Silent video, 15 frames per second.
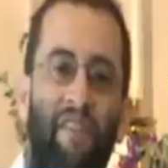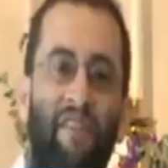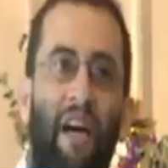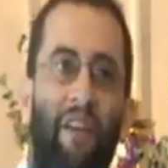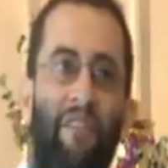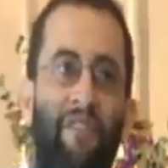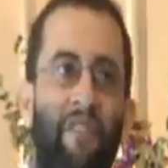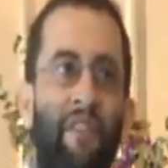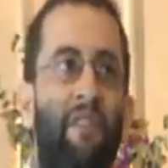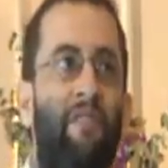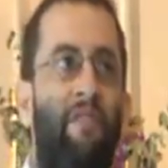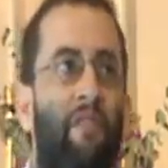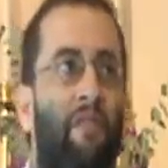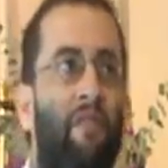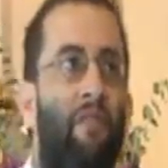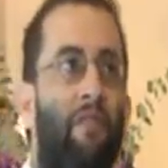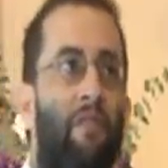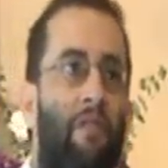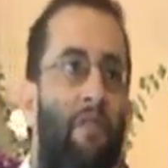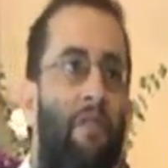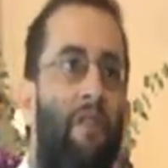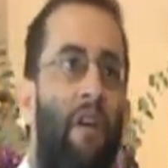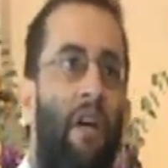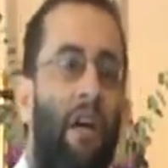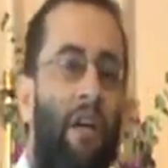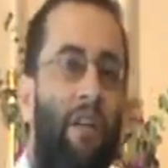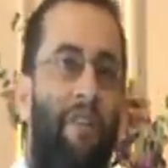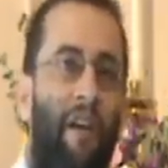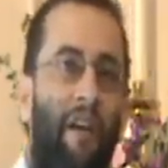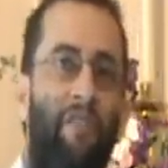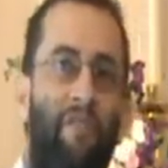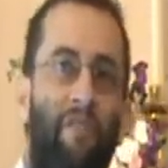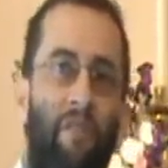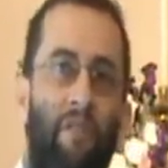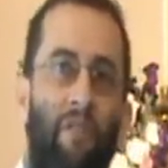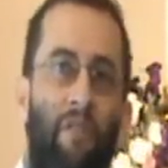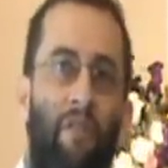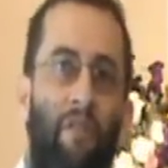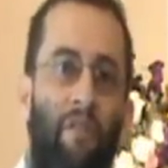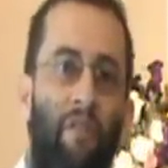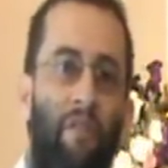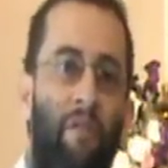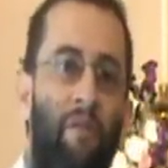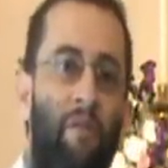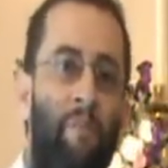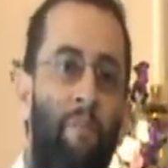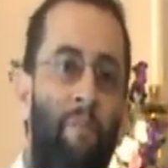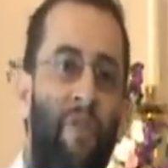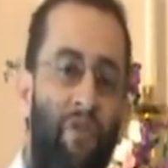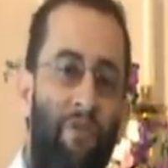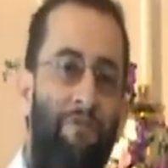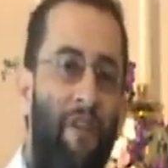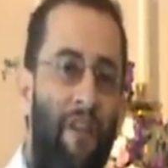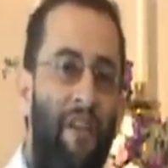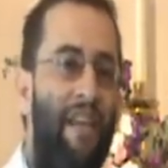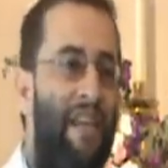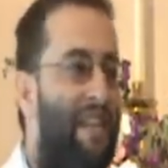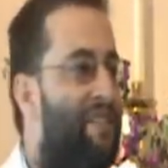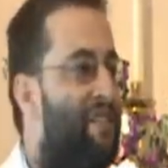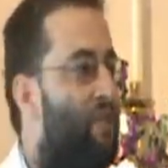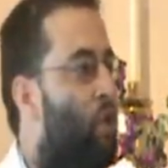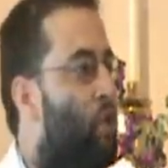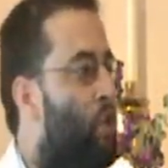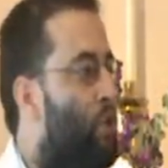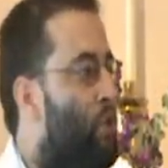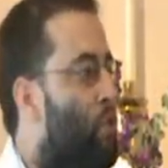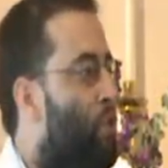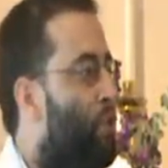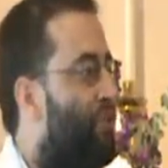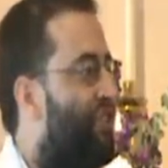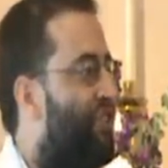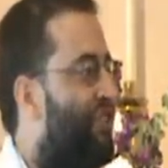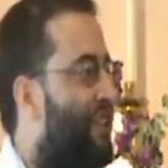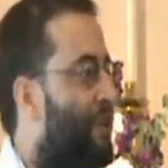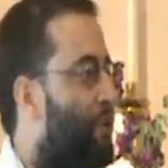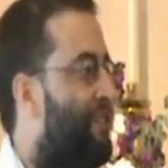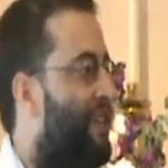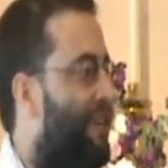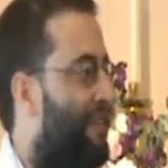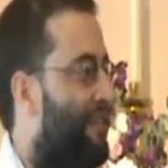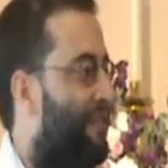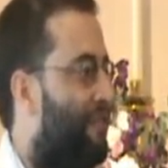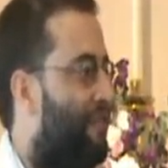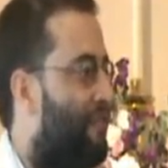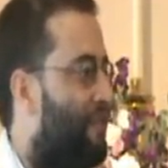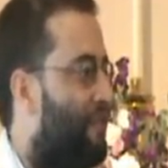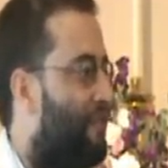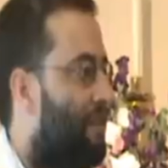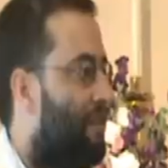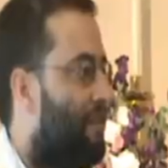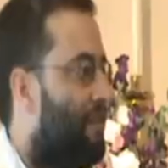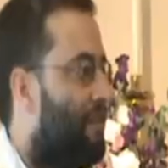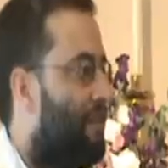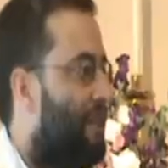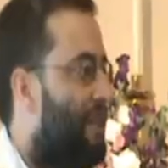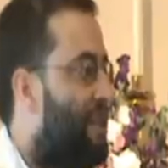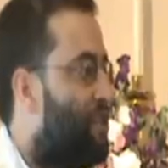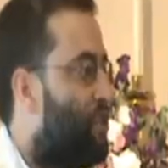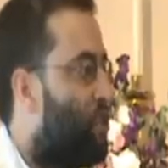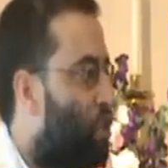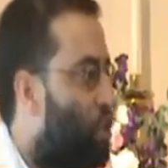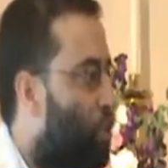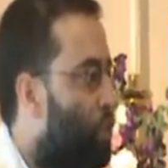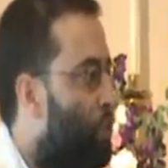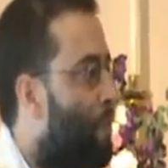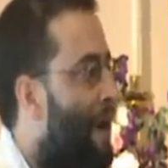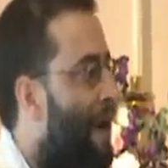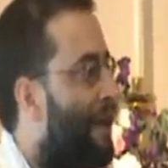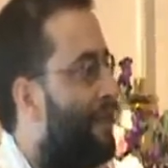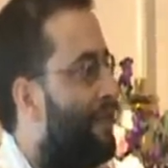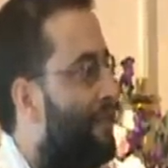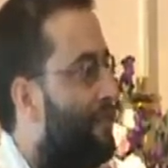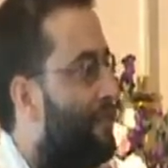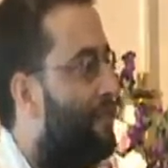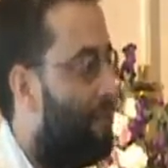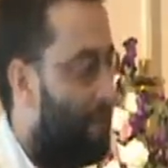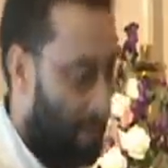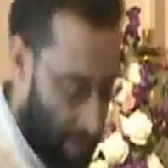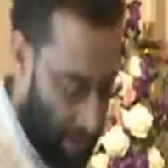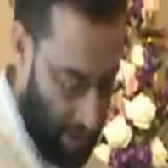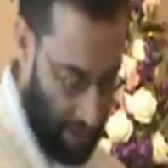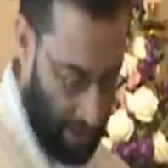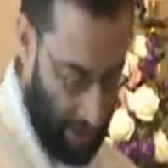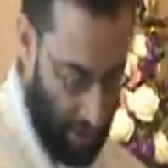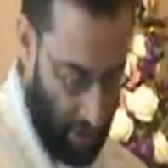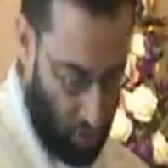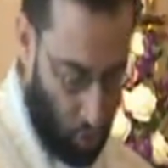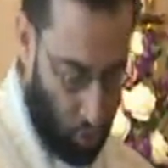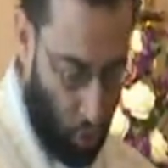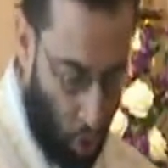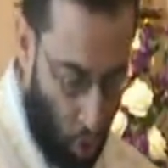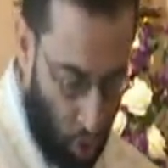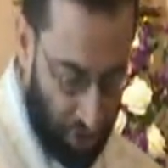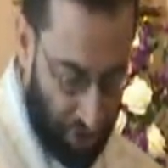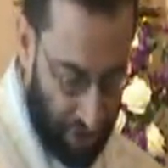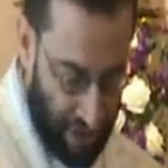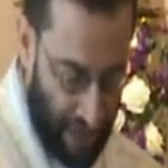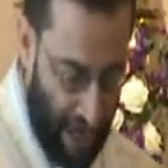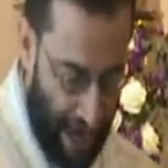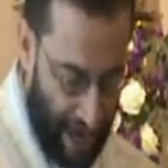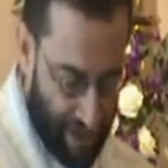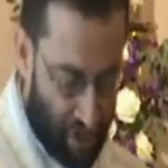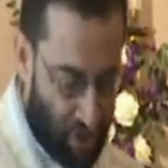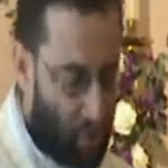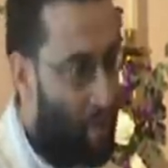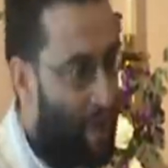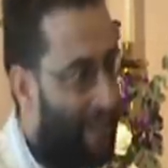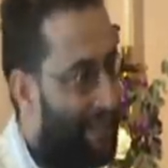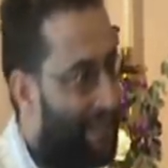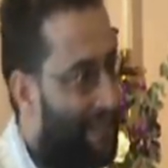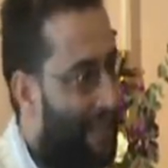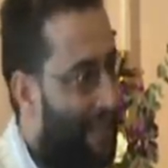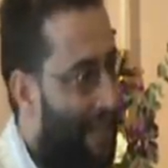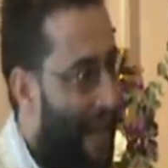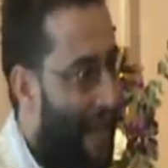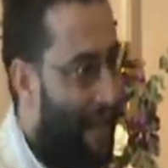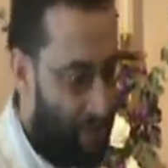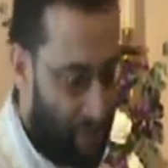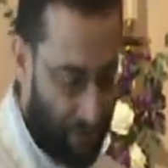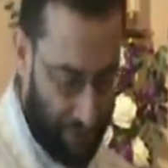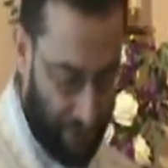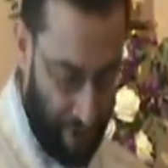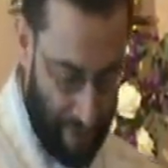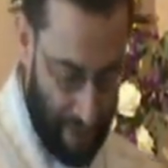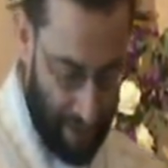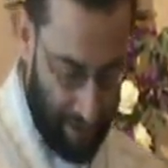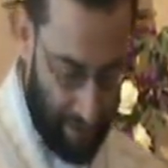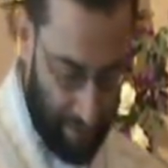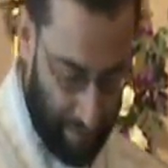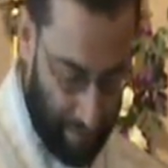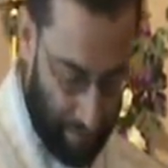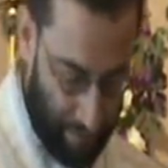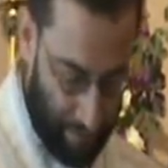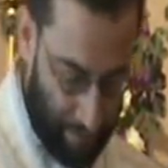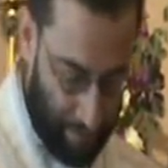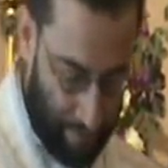That's, I think, that Bishop Philip is a new Theoden. He's a good man. So the whole thing has to end as a family.